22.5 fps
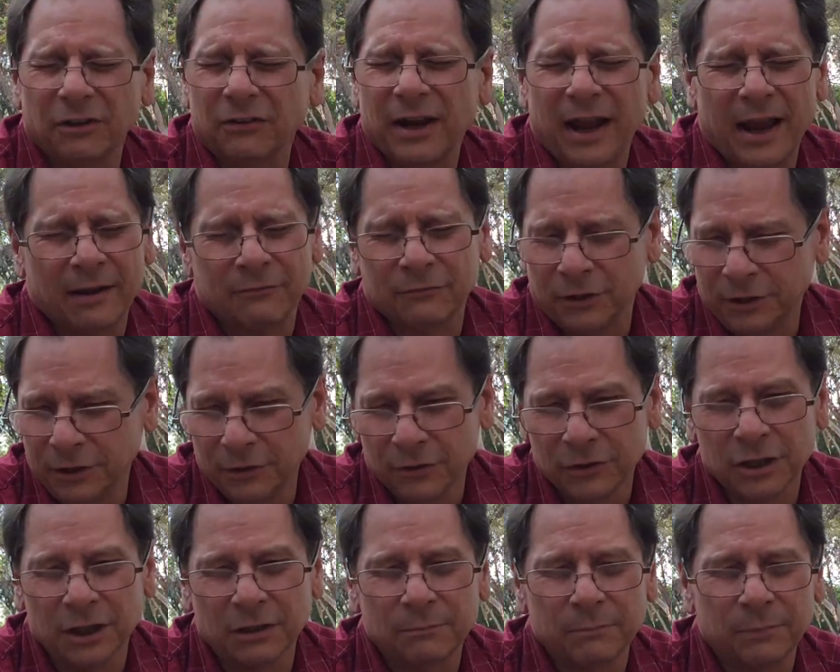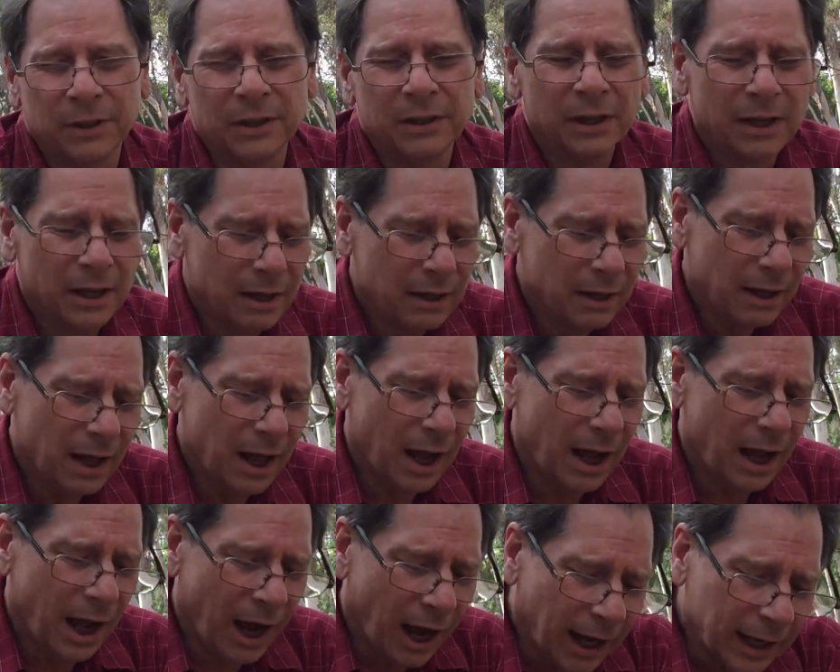You don't have to use it, but
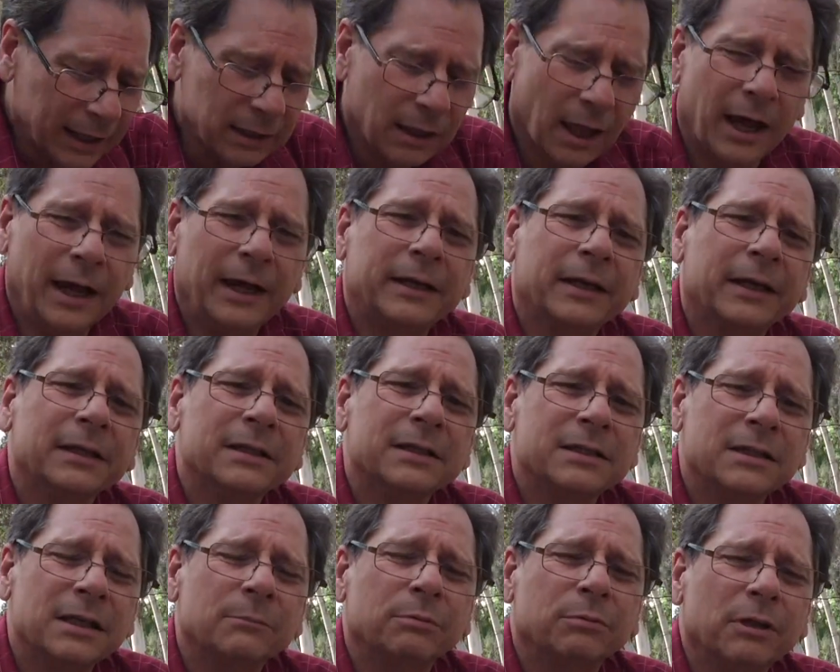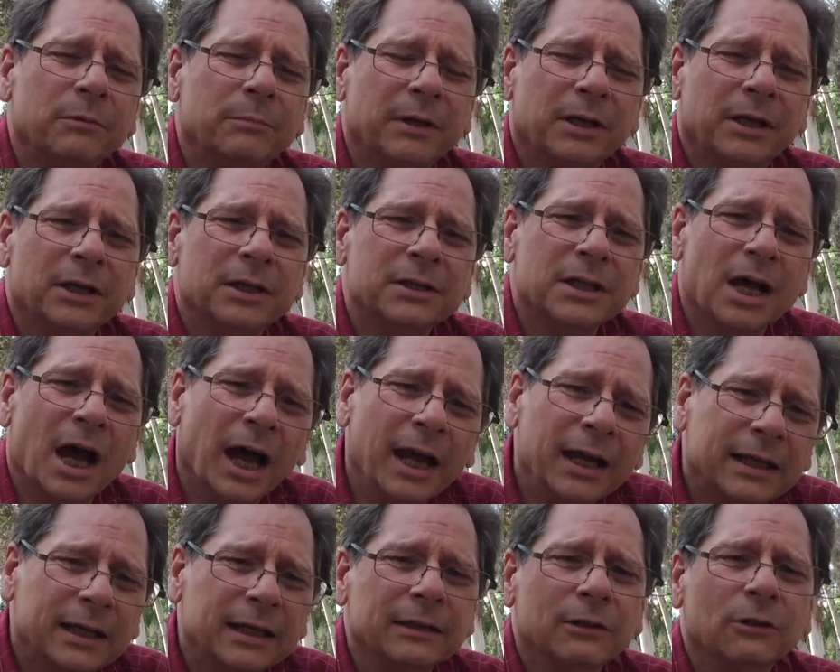I like it simply because
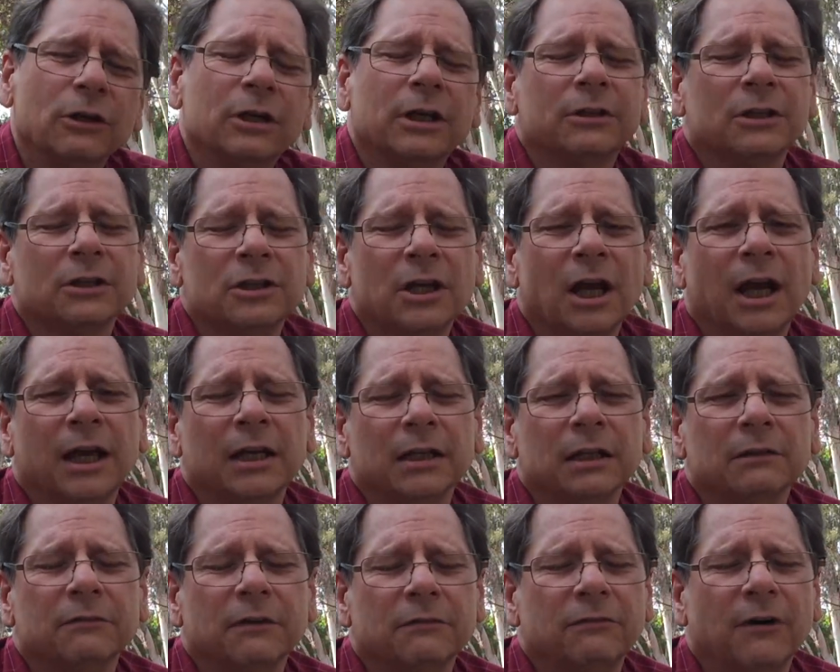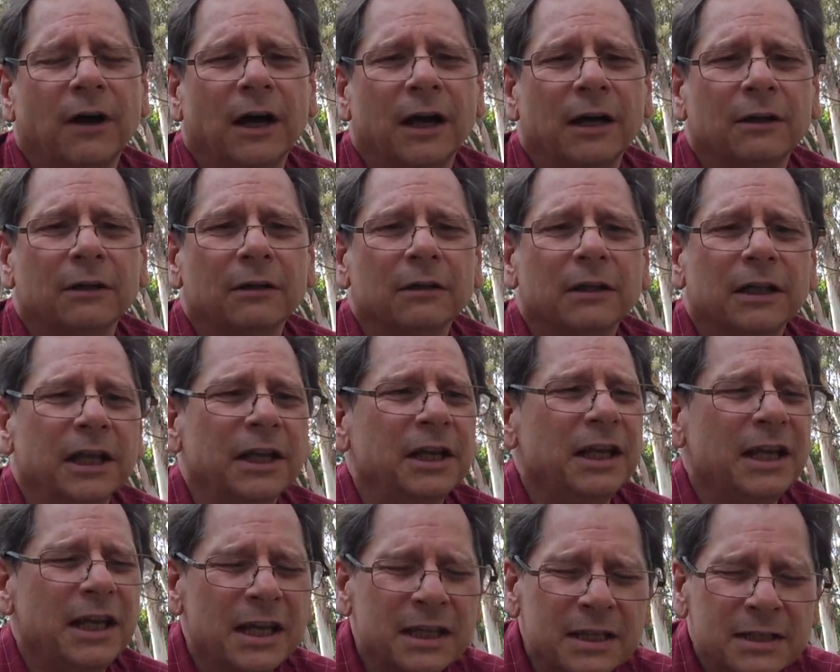I can look at the title of a file
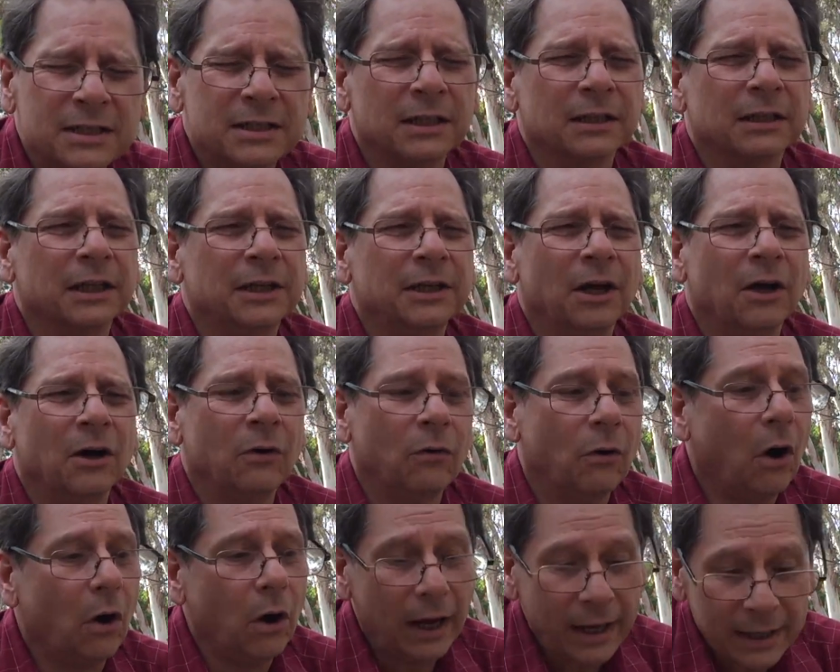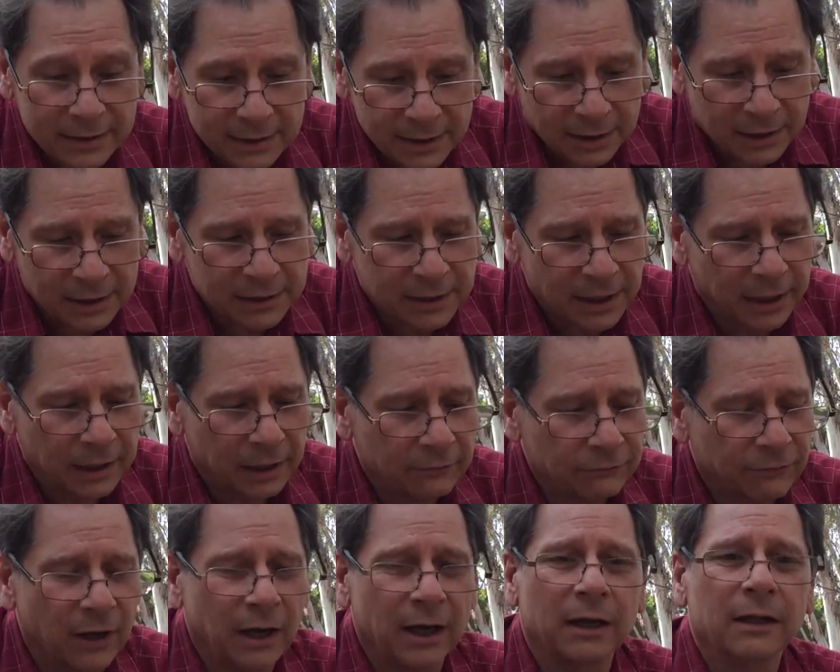and instantly know it's a
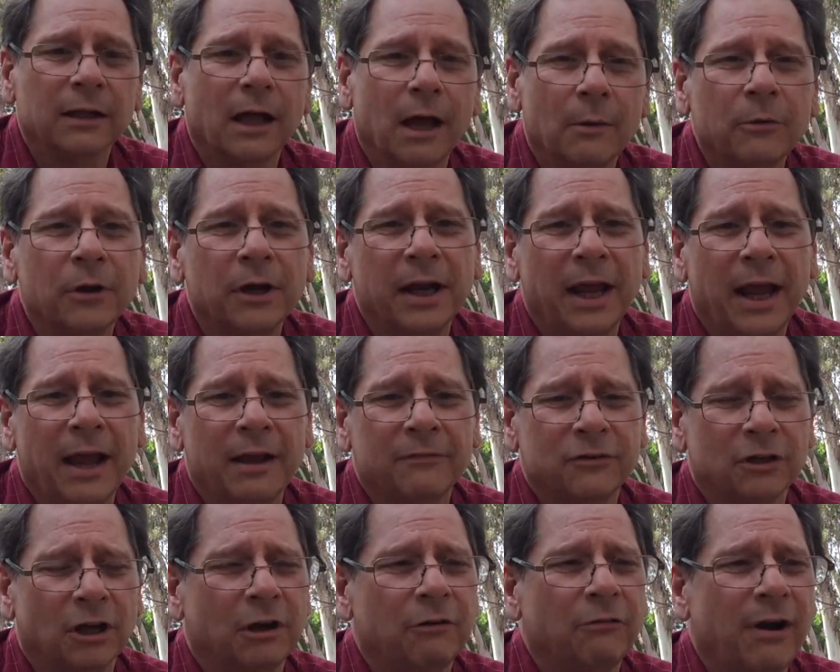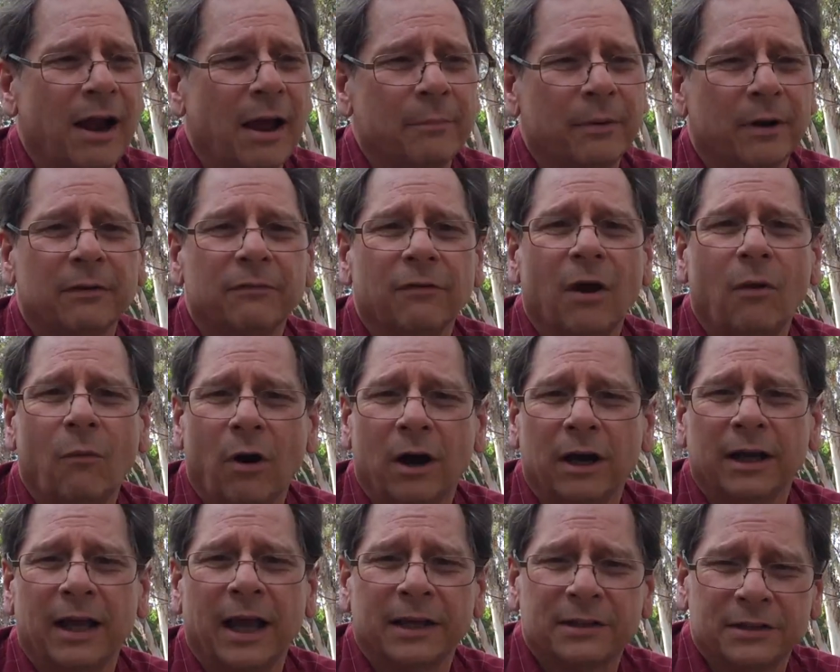container file. I'm going to have to unwrap it if I
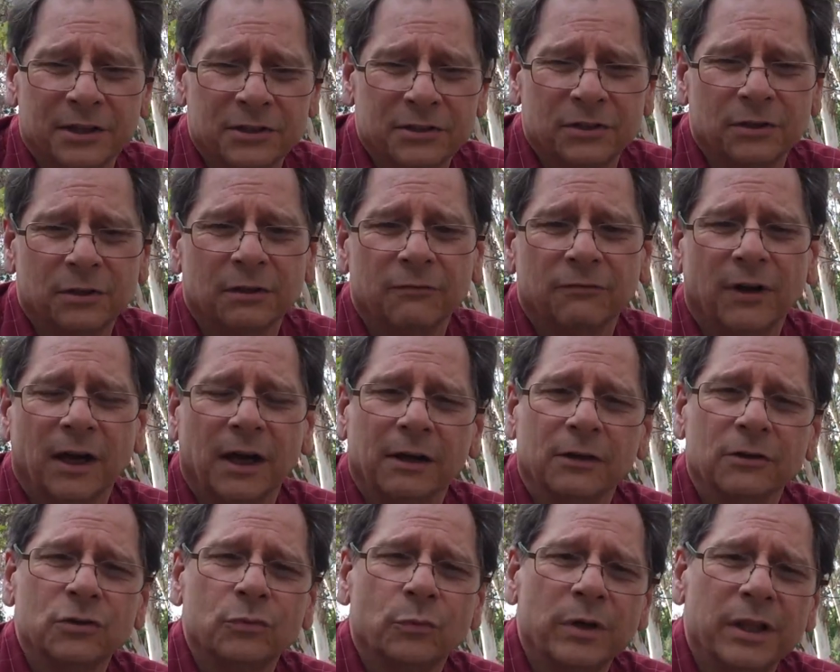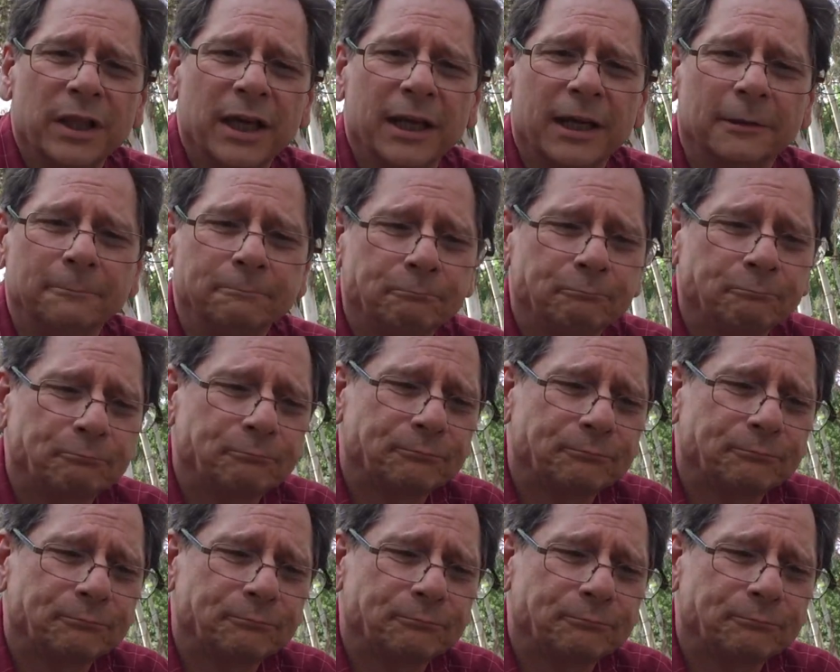want access to the files within it.